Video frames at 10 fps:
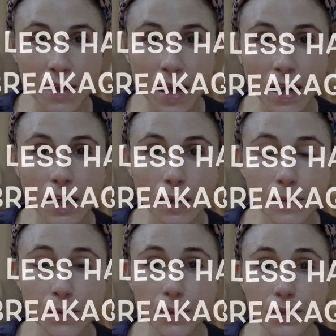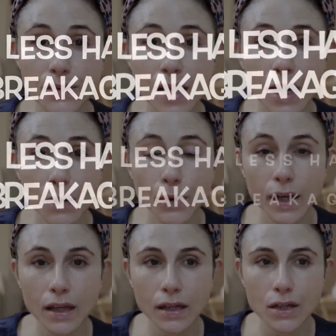and that helps reduce hair
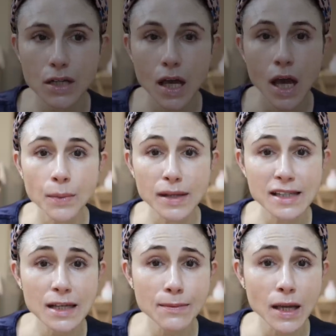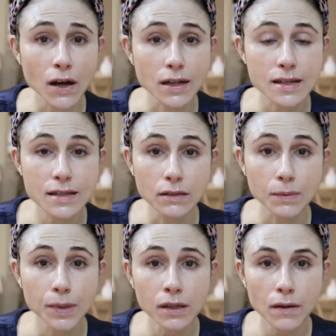breakage, but sleeping on a
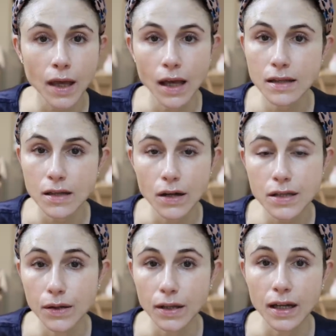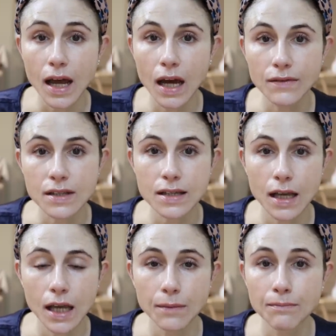silk pillowcase also can have the
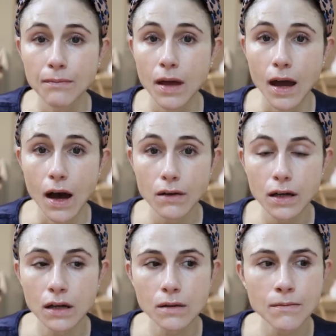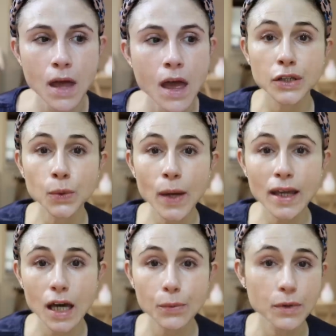same outcome. So you'll wake
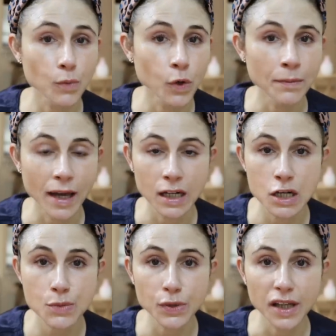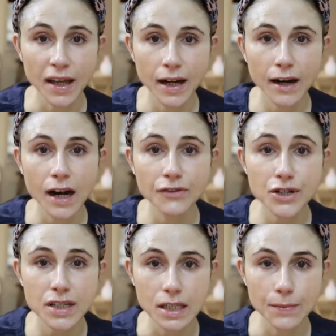up with more manageable hair
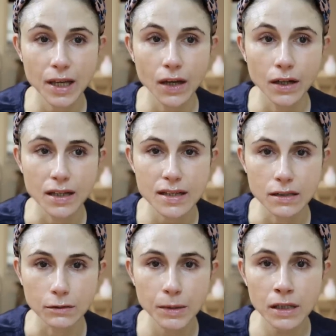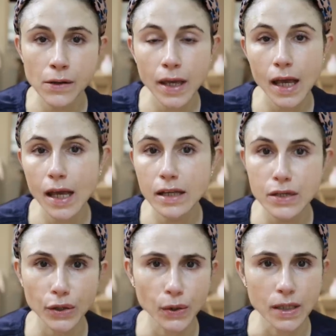after sleeping on a silk pillowcase
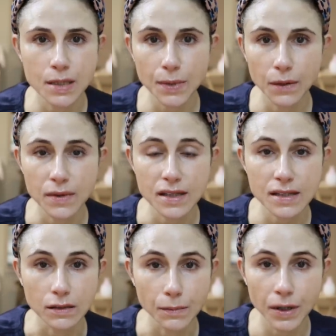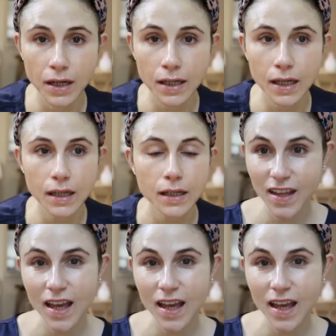or going to bed with a silk bonnet.